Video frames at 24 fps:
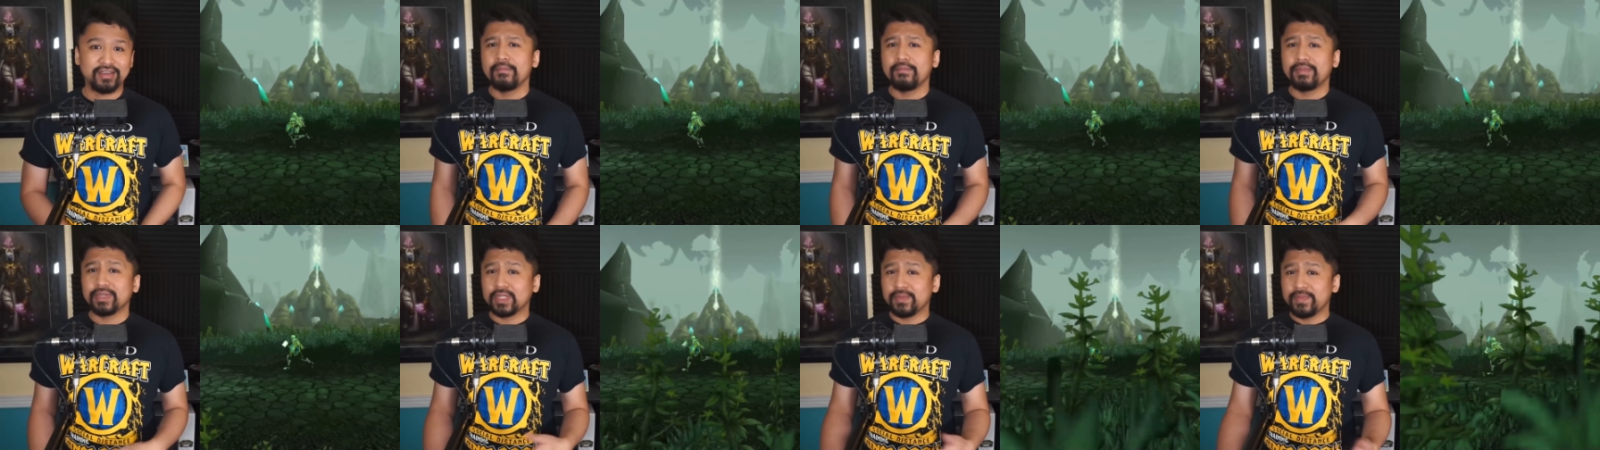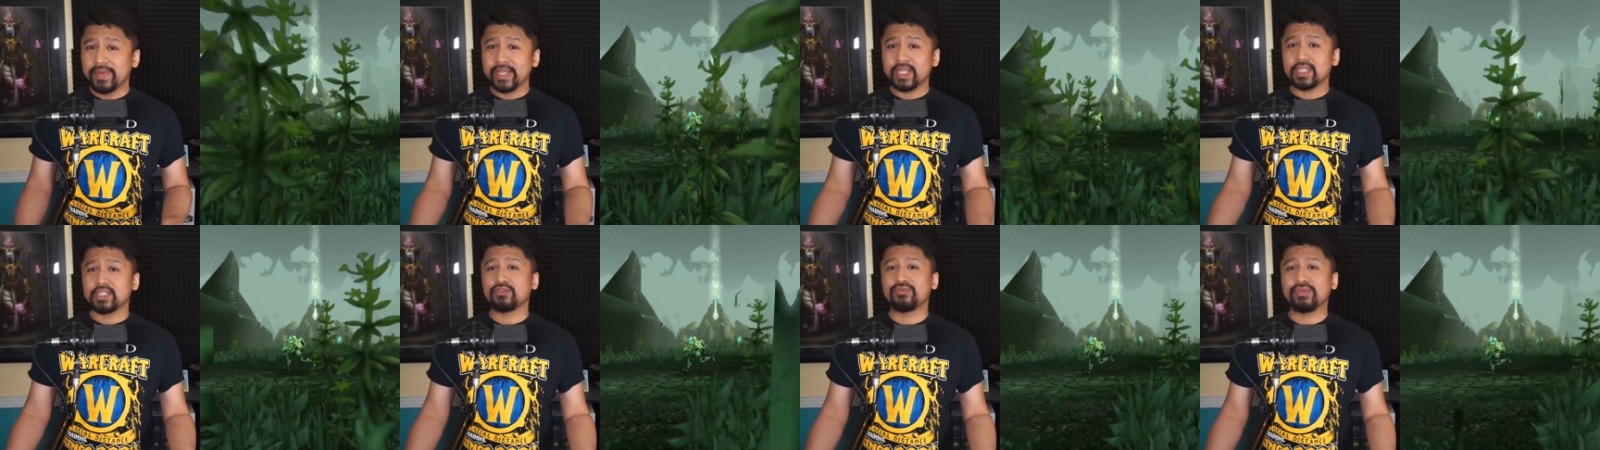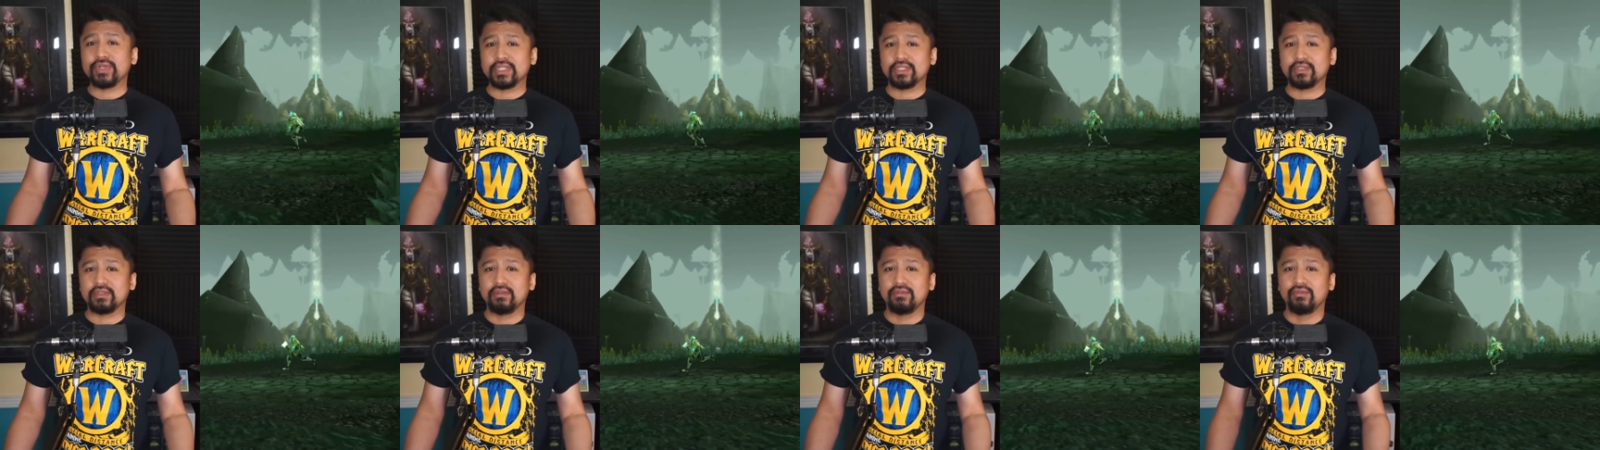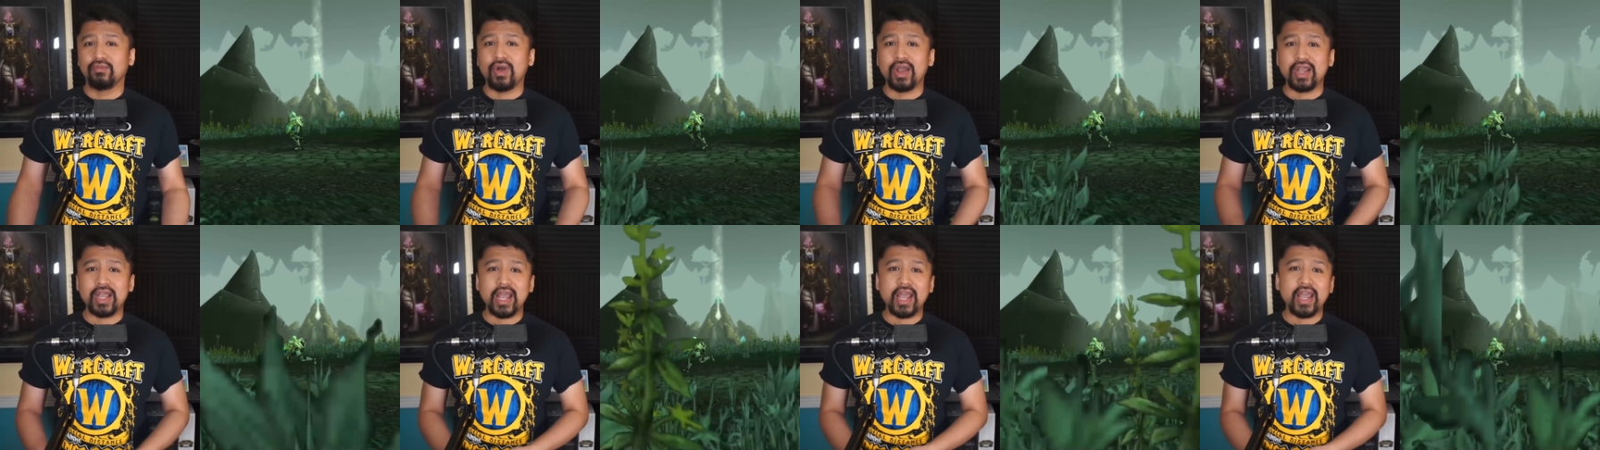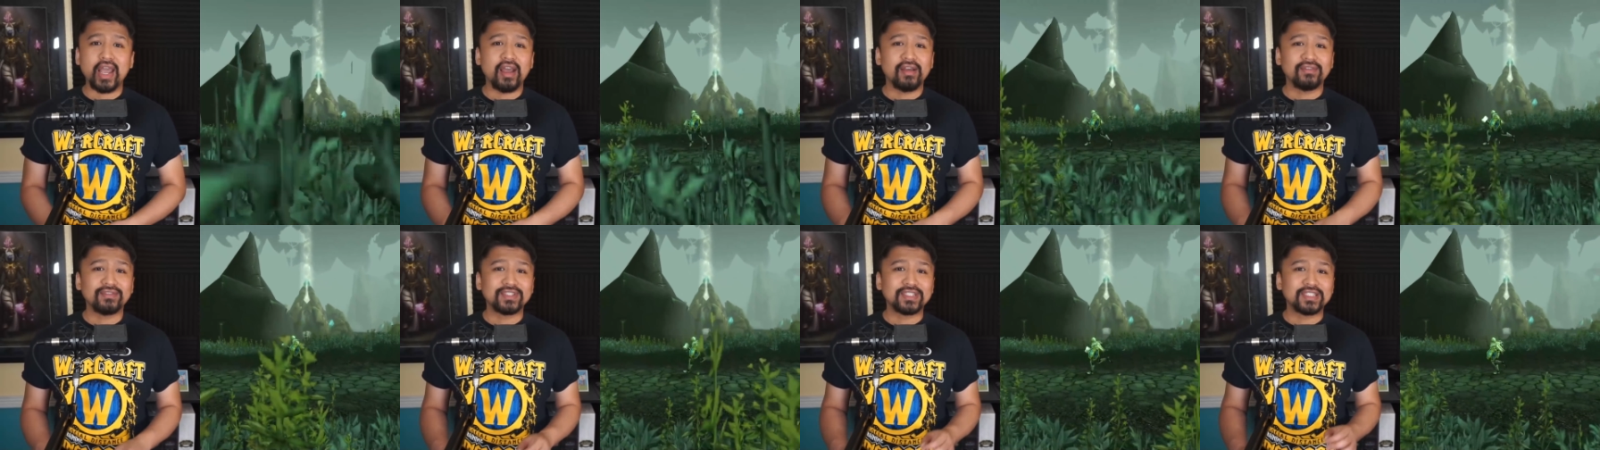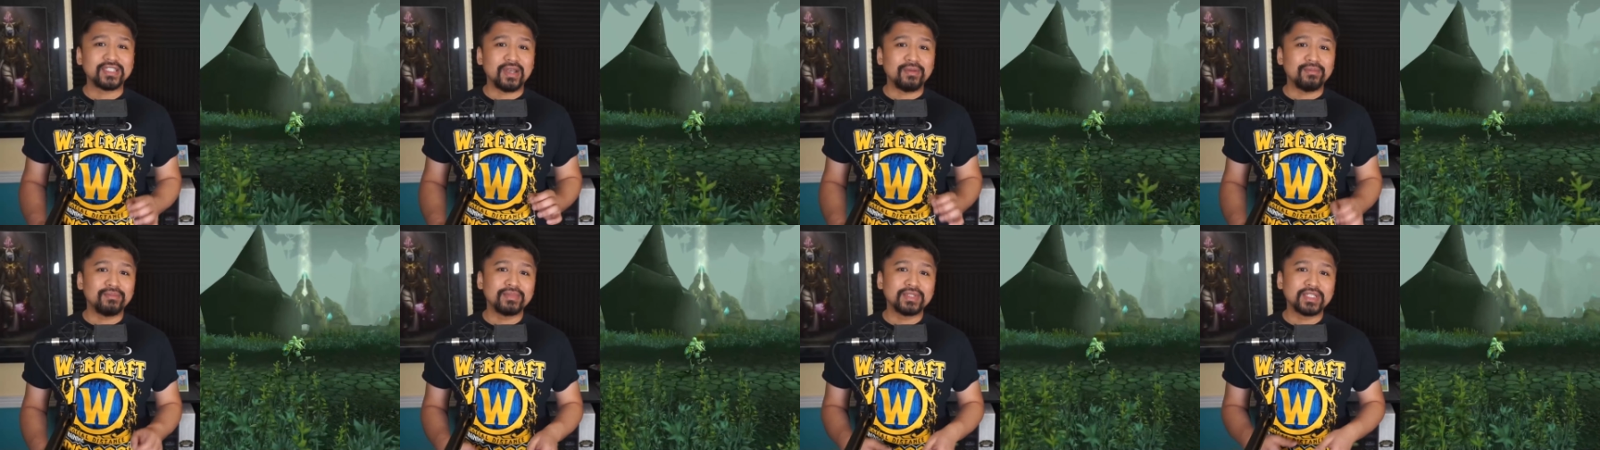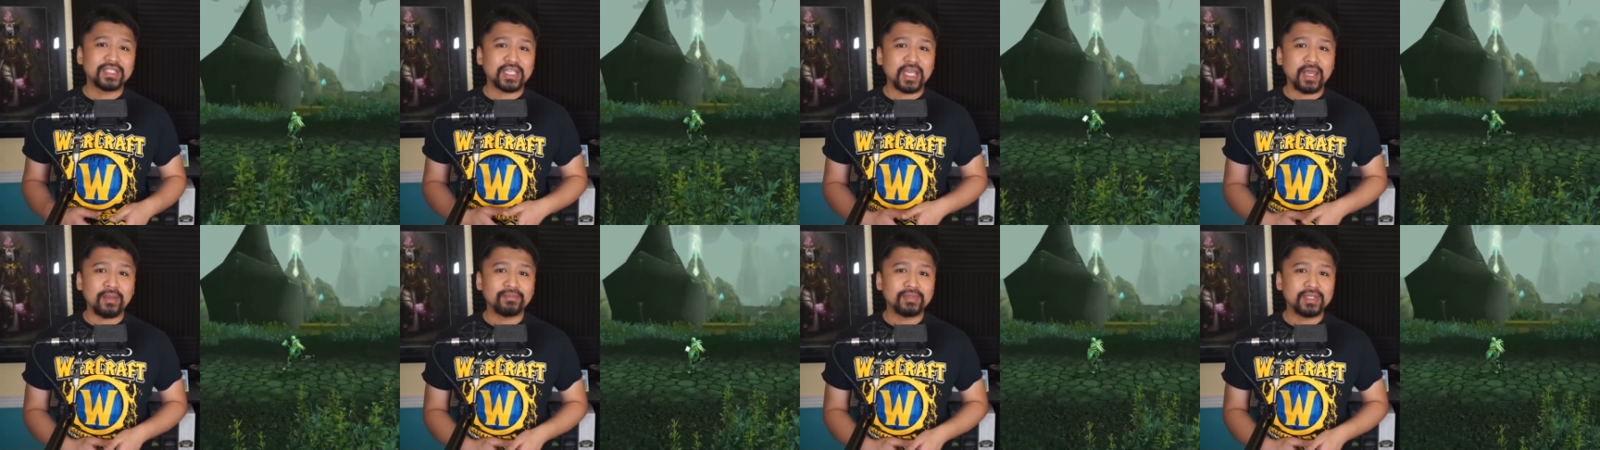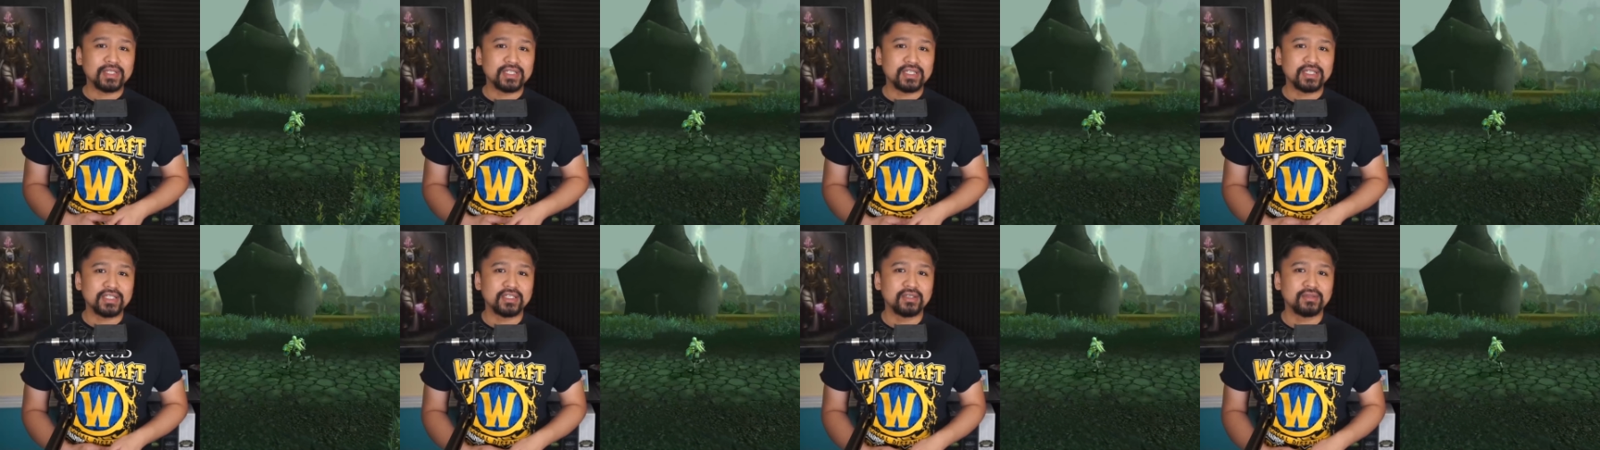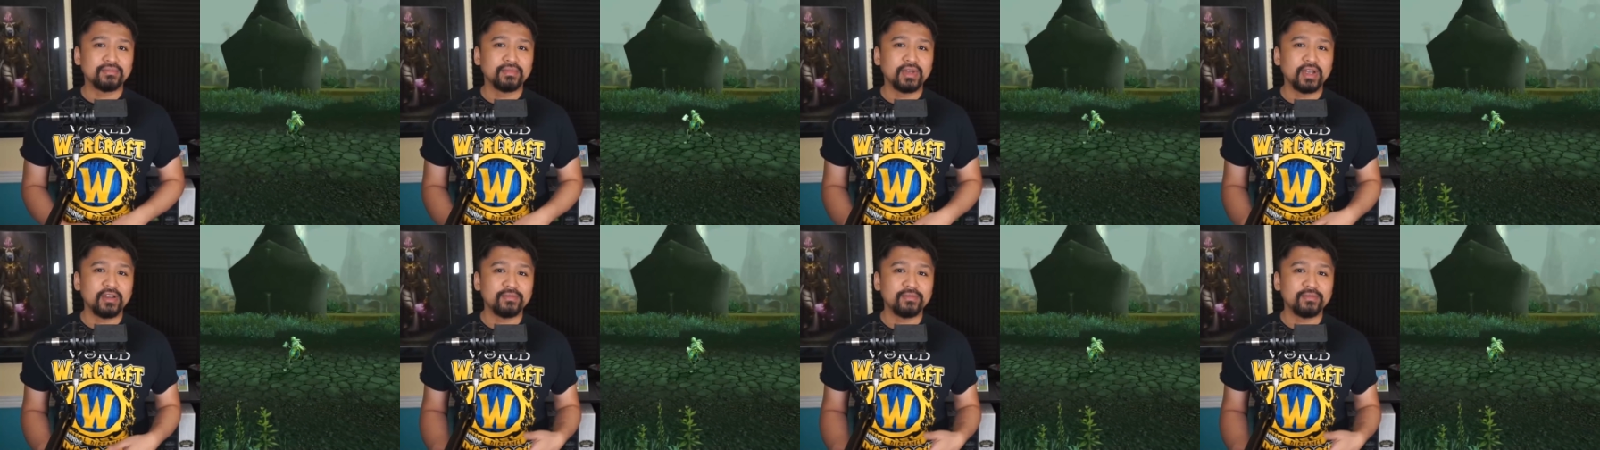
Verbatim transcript: But the biggest reason why I have some skepticism